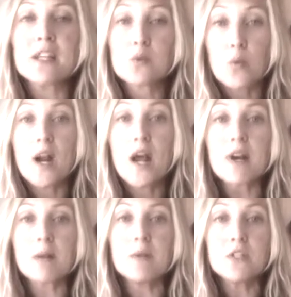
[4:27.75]
So what I
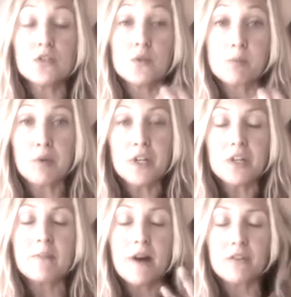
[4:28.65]
recommend you do is put it
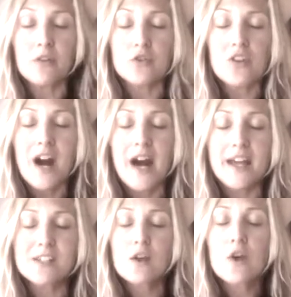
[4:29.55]
in your mouth, close your
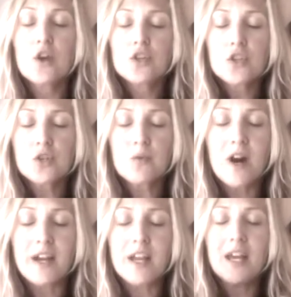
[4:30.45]
eyes, chew
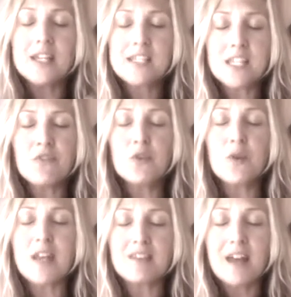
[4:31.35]
on it, and see if
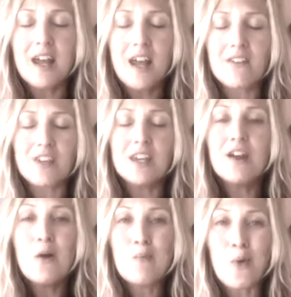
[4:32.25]
you get that heavy,
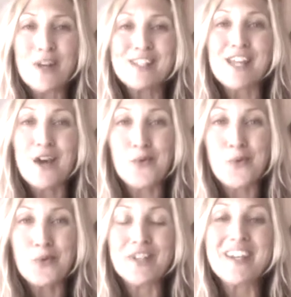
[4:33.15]
moist, and
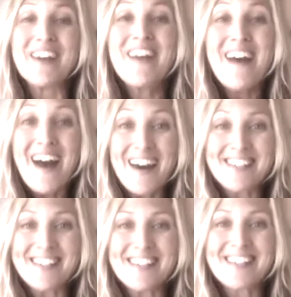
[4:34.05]
cooling
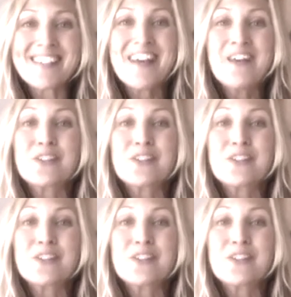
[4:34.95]
essence.